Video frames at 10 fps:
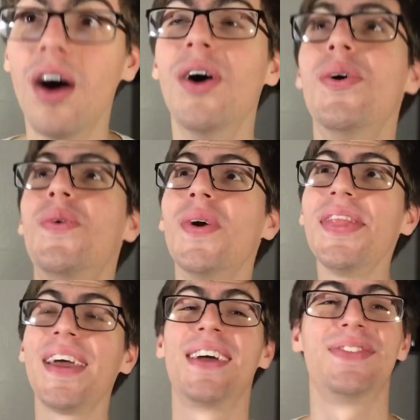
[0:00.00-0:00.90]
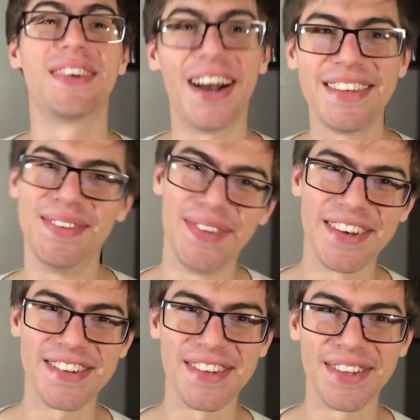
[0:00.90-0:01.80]
Oh, one thing I forgot to
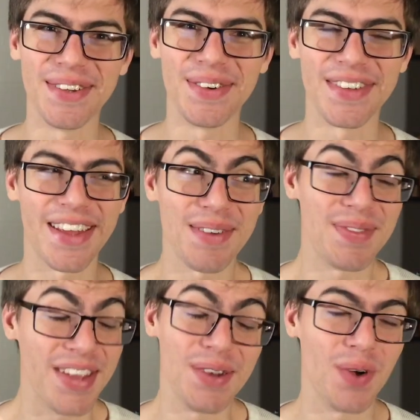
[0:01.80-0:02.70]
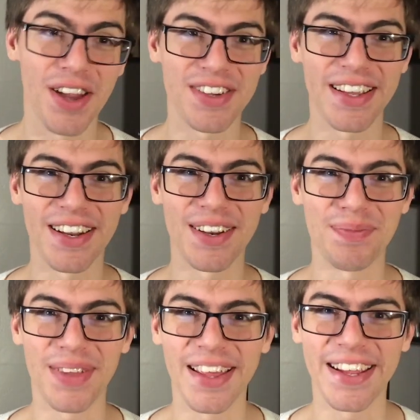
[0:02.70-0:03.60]
mention too is that in watching it on
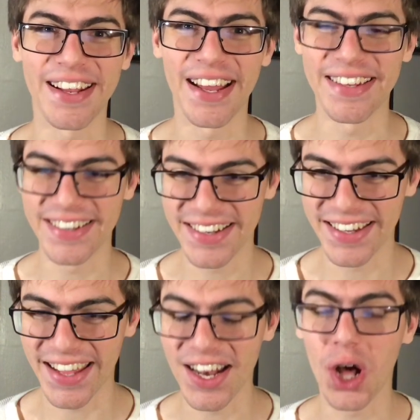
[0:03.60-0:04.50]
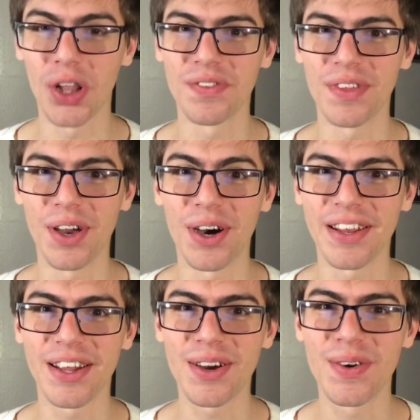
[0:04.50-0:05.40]
a plane, I didn't get all of the
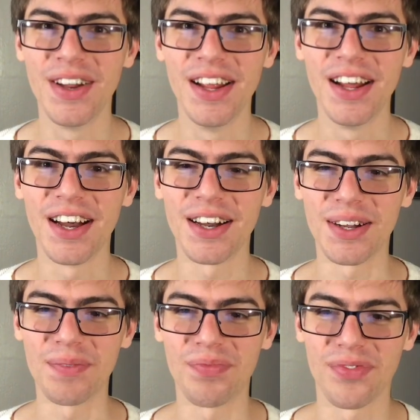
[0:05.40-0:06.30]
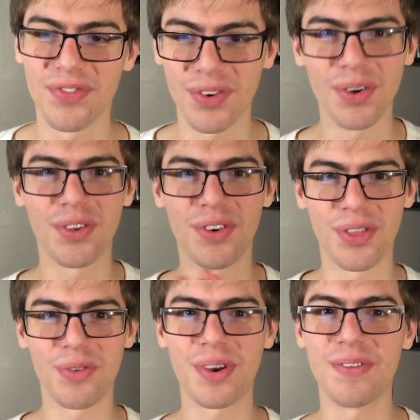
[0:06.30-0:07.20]
audio for sort
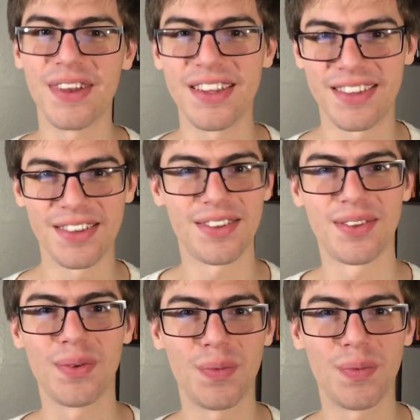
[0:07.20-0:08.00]
of 3 reasons.